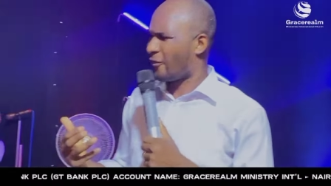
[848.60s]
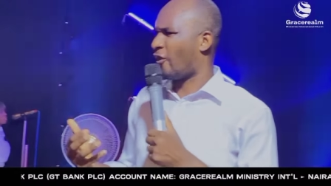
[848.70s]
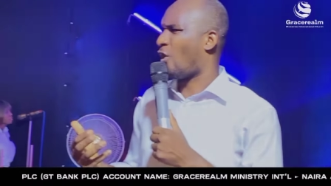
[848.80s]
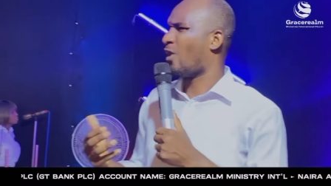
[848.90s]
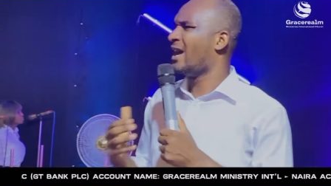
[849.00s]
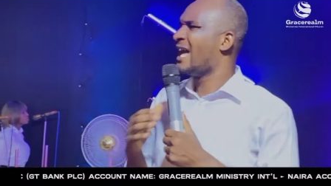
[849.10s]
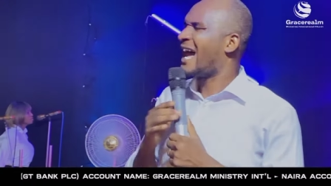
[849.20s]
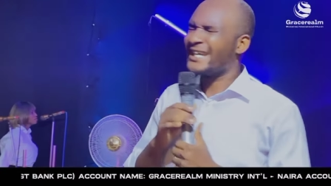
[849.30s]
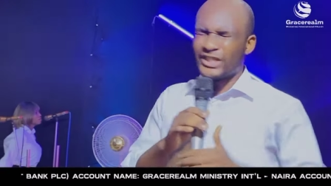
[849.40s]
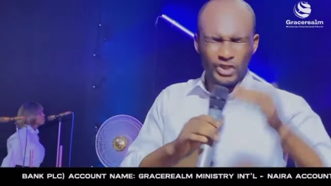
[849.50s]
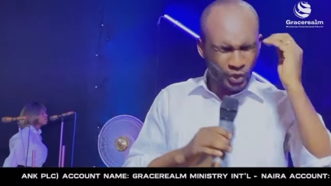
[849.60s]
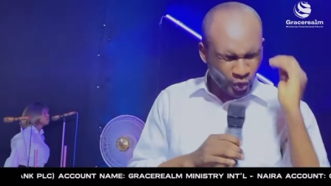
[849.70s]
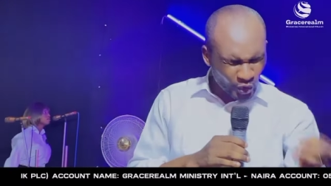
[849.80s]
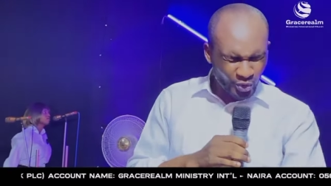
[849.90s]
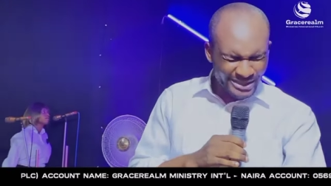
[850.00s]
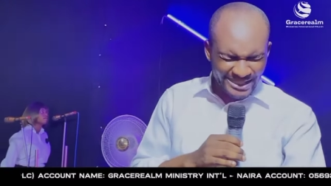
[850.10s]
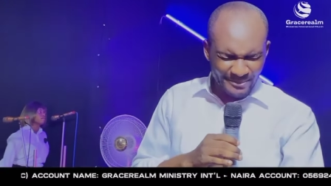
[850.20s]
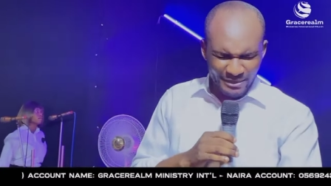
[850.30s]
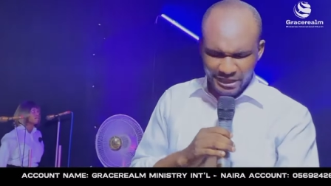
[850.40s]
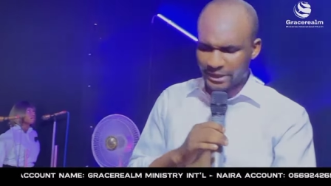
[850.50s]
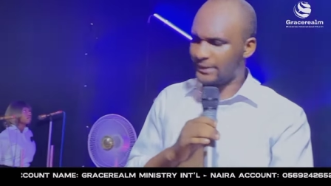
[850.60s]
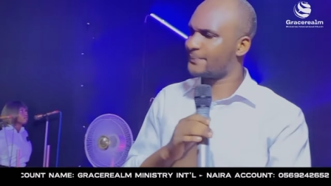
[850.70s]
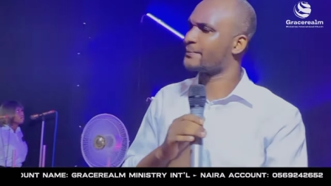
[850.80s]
for, and he stood mission.